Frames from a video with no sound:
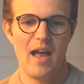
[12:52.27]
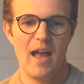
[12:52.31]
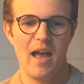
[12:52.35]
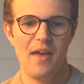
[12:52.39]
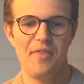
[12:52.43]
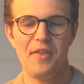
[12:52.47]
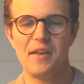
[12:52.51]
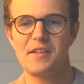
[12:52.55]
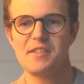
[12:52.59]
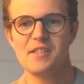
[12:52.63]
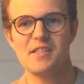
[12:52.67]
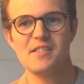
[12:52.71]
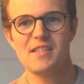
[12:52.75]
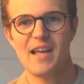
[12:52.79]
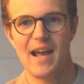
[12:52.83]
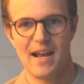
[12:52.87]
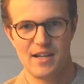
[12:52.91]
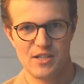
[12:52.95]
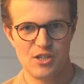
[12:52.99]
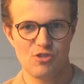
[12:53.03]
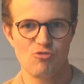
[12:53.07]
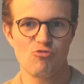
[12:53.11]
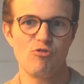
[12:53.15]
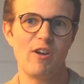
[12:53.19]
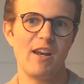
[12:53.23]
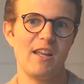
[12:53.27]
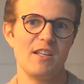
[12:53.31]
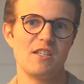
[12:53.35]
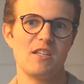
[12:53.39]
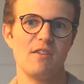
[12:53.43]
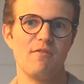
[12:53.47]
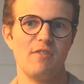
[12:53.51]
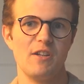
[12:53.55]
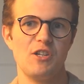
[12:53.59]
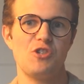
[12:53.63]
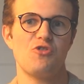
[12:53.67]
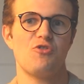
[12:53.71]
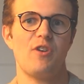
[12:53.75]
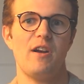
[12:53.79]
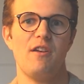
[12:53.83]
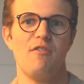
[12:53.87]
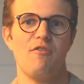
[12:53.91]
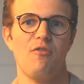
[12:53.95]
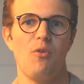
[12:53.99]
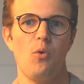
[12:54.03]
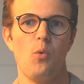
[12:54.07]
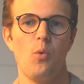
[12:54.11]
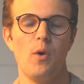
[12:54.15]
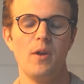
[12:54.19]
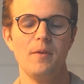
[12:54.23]
Ethics in tax is relatively
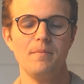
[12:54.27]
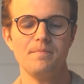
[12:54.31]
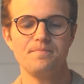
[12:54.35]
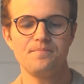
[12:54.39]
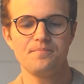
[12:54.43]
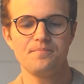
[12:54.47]
straightforward,